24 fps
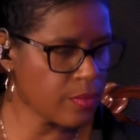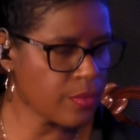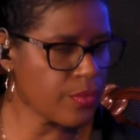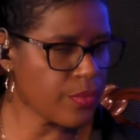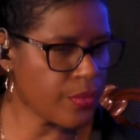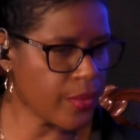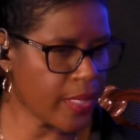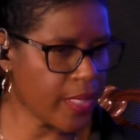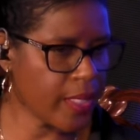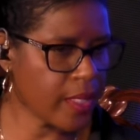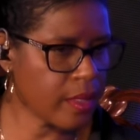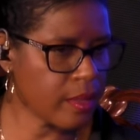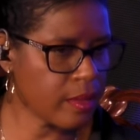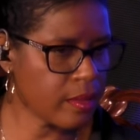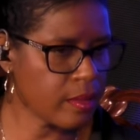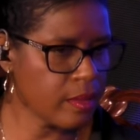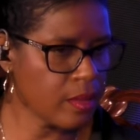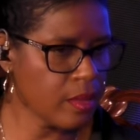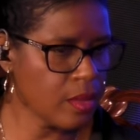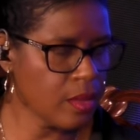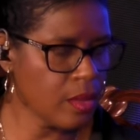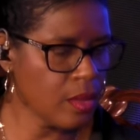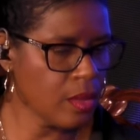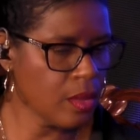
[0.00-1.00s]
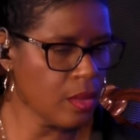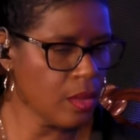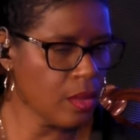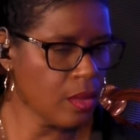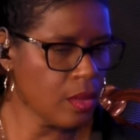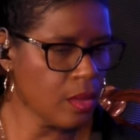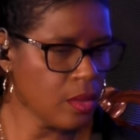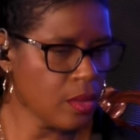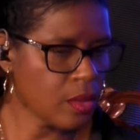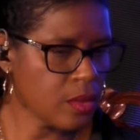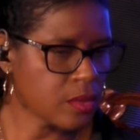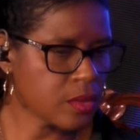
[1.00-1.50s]
Right?
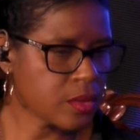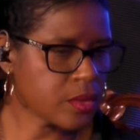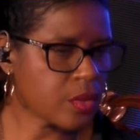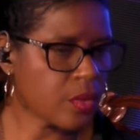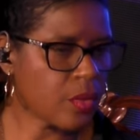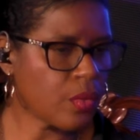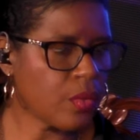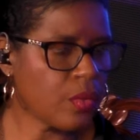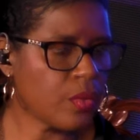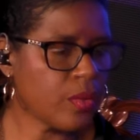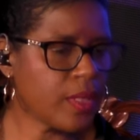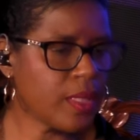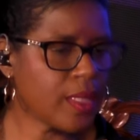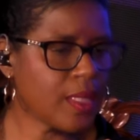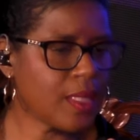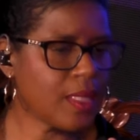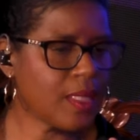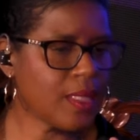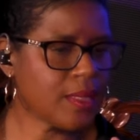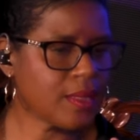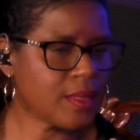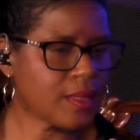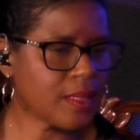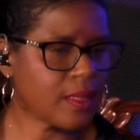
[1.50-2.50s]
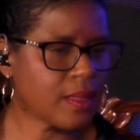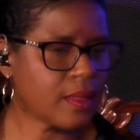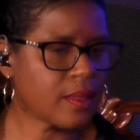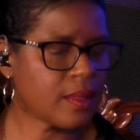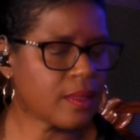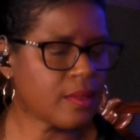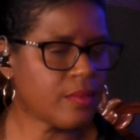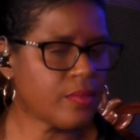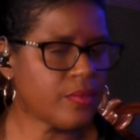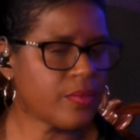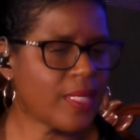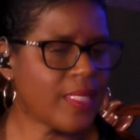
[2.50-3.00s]
So is
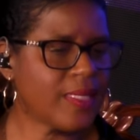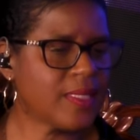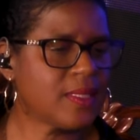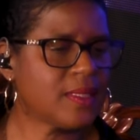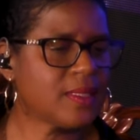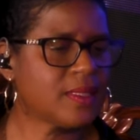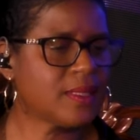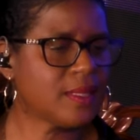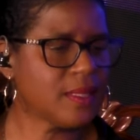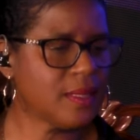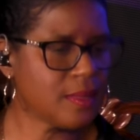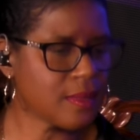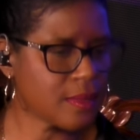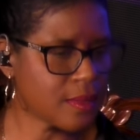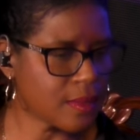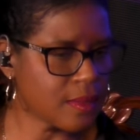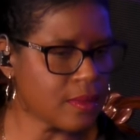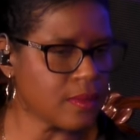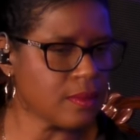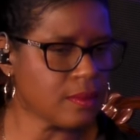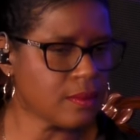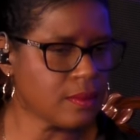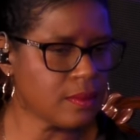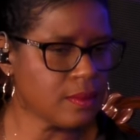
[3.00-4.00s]
it the right season?